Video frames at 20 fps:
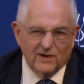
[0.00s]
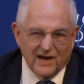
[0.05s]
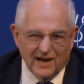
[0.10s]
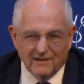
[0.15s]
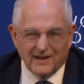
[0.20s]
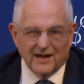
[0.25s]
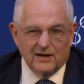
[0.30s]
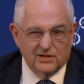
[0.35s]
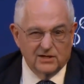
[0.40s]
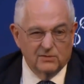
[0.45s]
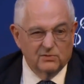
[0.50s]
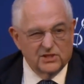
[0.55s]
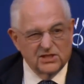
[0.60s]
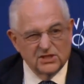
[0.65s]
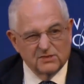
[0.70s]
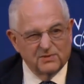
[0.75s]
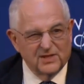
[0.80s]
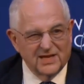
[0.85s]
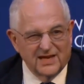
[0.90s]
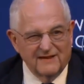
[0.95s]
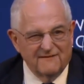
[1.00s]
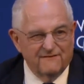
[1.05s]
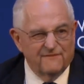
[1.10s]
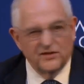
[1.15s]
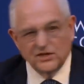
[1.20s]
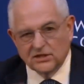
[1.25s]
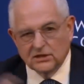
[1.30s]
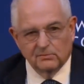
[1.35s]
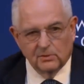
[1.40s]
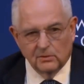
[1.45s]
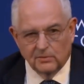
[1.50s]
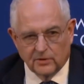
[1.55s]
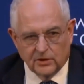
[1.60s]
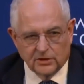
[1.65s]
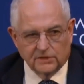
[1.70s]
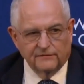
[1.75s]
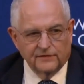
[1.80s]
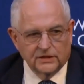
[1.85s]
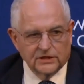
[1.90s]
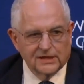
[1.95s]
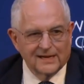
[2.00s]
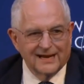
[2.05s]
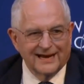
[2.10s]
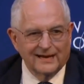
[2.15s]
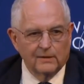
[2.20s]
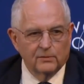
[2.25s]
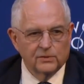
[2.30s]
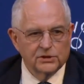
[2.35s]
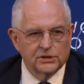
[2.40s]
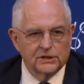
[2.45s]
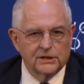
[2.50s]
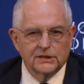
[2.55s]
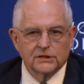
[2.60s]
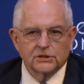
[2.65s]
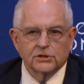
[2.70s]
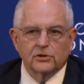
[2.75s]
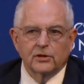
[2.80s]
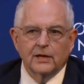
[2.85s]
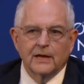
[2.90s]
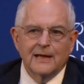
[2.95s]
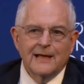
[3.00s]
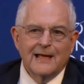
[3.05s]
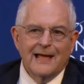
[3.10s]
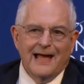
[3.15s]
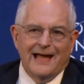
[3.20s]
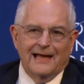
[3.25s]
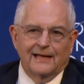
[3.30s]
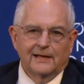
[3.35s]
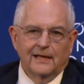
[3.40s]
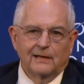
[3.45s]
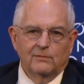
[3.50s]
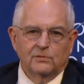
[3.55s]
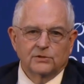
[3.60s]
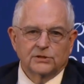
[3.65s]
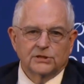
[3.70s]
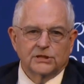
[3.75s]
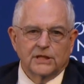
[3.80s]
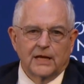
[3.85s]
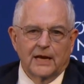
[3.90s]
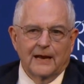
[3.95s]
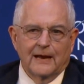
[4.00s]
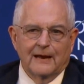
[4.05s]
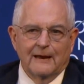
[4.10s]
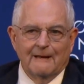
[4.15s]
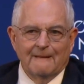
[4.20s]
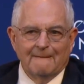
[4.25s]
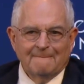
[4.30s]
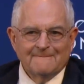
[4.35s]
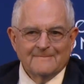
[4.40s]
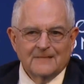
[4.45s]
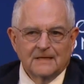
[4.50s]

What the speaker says: a country which is particularly visible because of its language and history, and they will say,